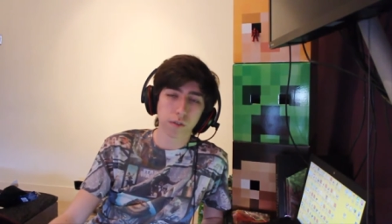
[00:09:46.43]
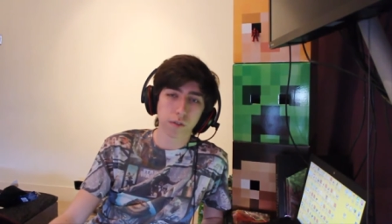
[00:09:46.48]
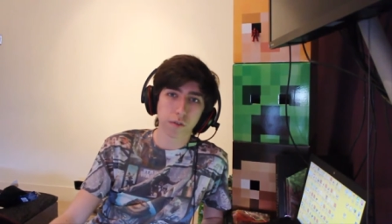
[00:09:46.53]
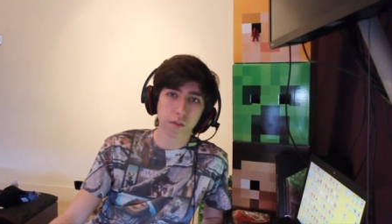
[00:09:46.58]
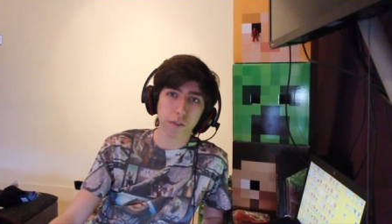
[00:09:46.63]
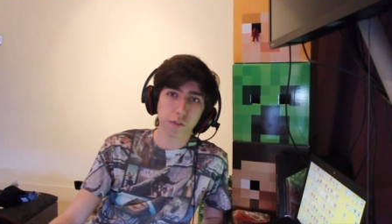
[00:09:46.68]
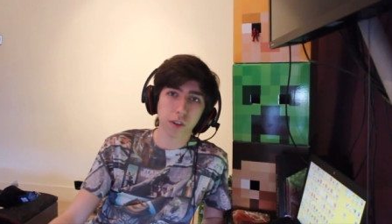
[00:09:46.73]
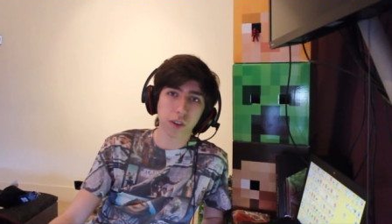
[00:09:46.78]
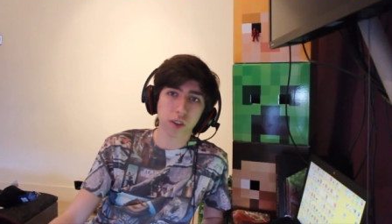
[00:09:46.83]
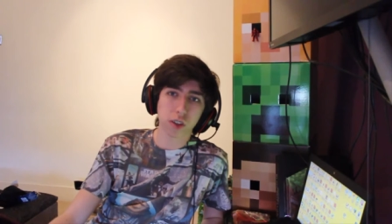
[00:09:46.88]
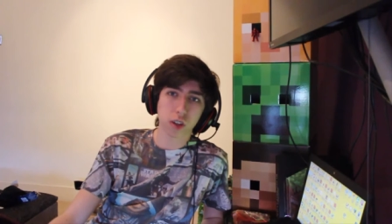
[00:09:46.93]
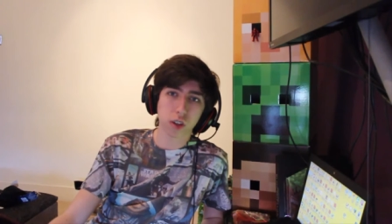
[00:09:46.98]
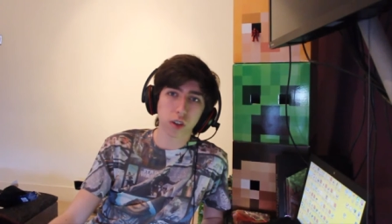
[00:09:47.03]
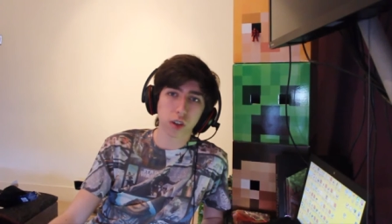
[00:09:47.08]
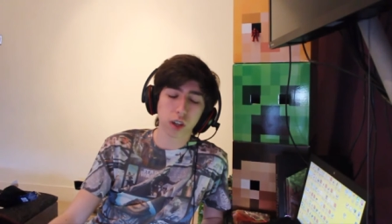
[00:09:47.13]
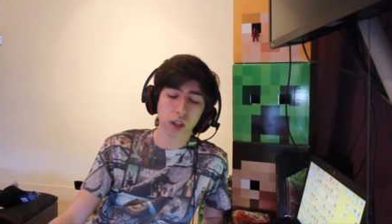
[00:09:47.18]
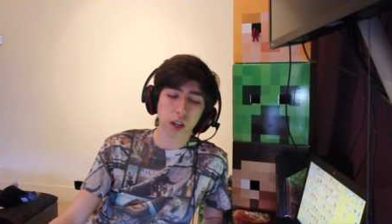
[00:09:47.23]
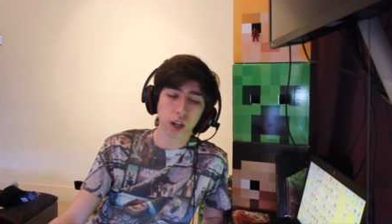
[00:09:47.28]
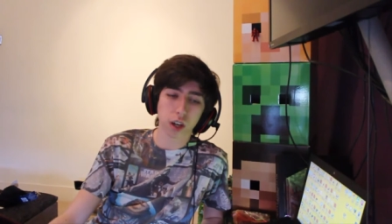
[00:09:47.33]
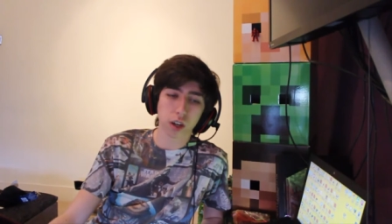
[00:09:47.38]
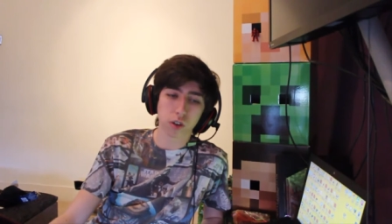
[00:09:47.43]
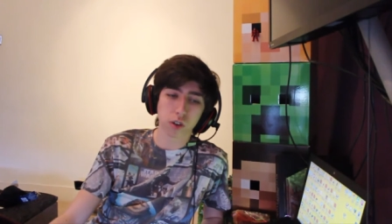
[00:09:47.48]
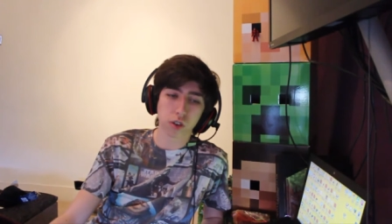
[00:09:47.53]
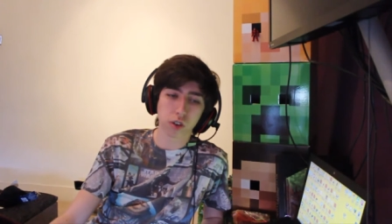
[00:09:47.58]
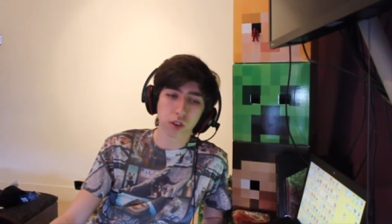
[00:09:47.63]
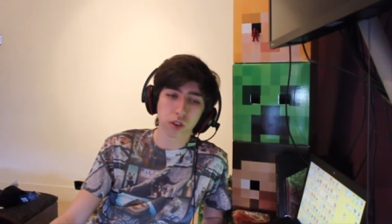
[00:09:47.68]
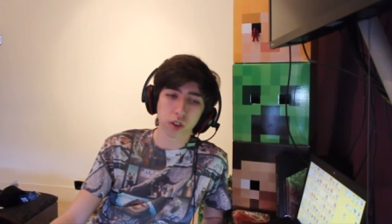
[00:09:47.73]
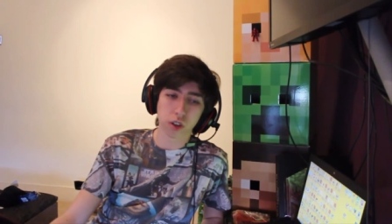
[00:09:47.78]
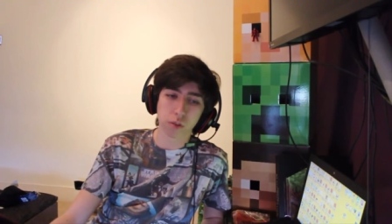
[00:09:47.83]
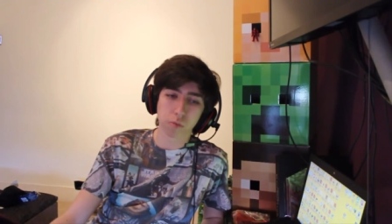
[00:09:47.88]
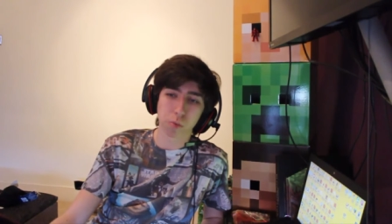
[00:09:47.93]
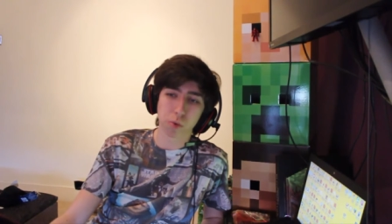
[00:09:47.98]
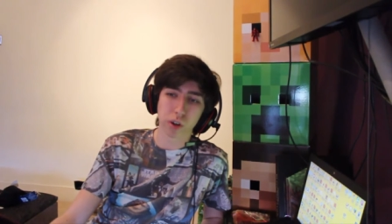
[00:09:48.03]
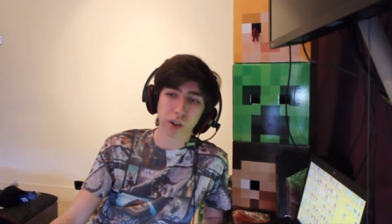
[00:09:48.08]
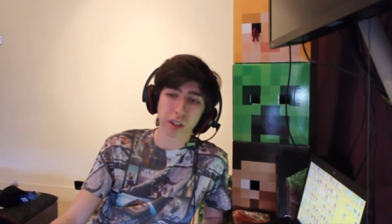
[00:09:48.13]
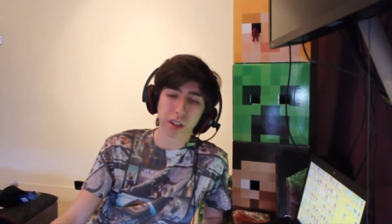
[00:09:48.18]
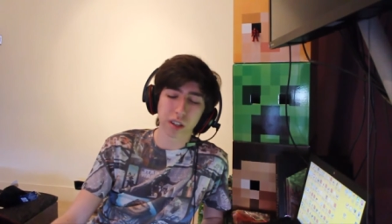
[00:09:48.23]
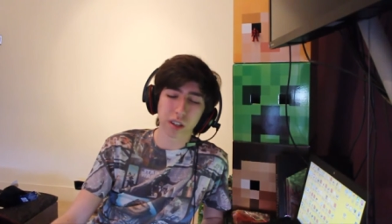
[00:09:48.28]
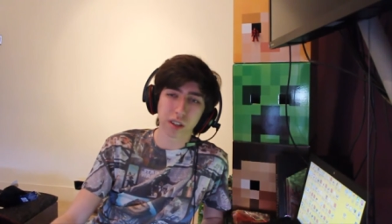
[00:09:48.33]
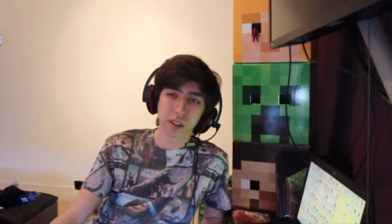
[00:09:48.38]
50cc, 100cc is
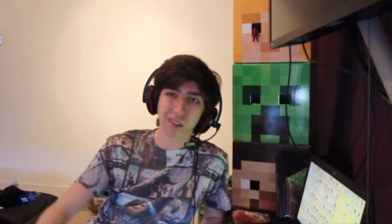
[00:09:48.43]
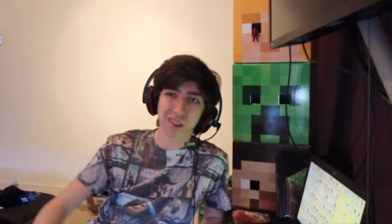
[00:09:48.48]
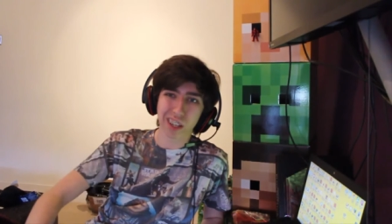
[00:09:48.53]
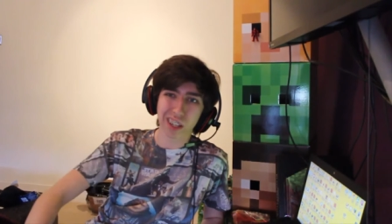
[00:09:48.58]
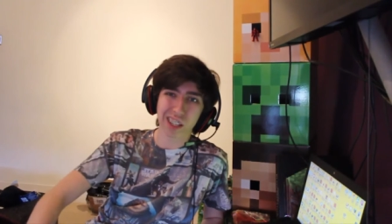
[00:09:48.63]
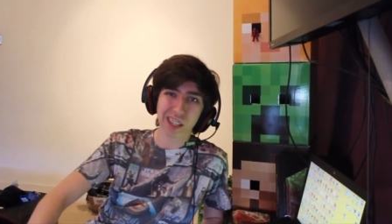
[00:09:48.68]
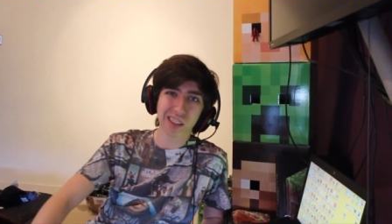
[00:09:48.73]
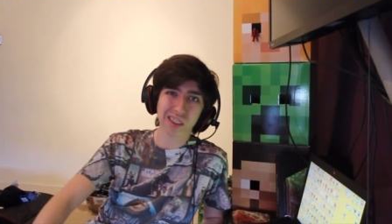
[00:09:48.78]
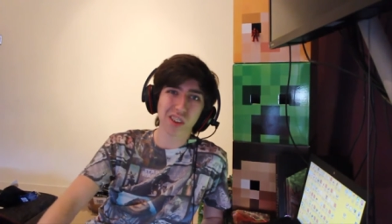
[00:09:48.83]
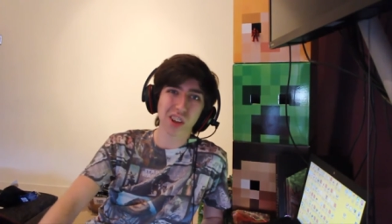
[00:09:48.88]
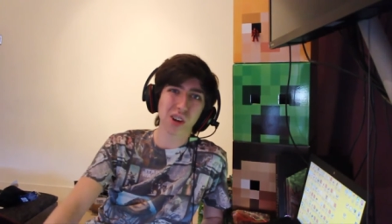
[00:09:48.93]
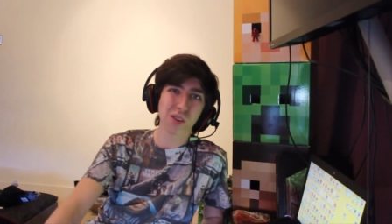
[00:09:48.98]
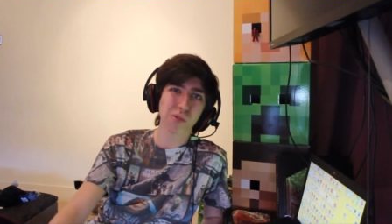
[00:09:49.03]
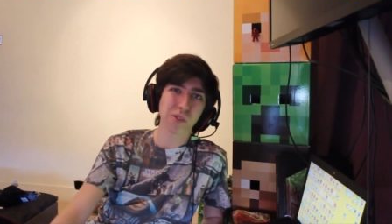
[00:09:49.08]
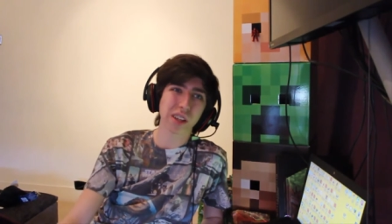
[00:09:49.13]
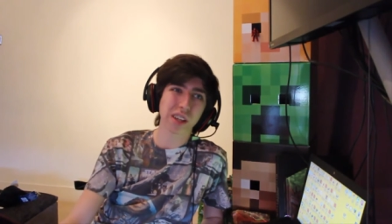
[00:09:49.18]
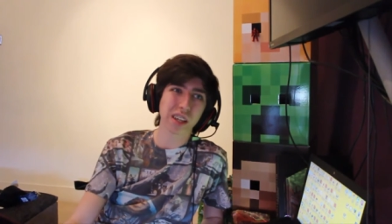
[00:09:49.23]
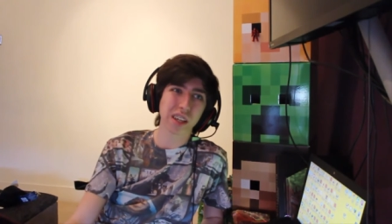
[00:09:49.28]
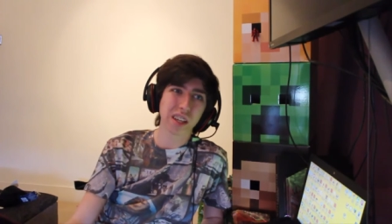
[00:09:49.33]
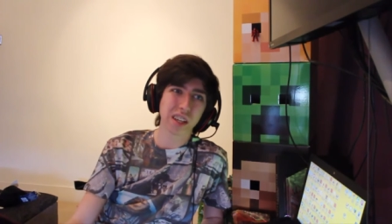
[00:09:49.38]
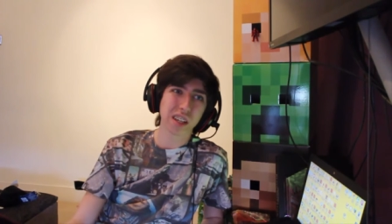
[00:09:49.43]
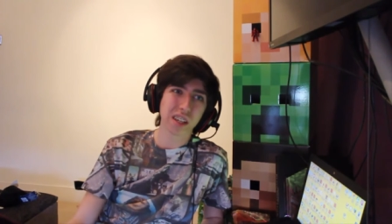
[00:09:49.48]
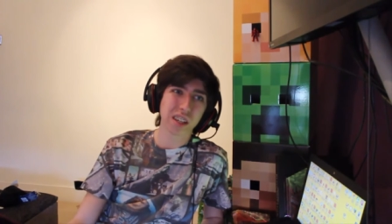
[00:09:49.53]
point. It's like it's not really.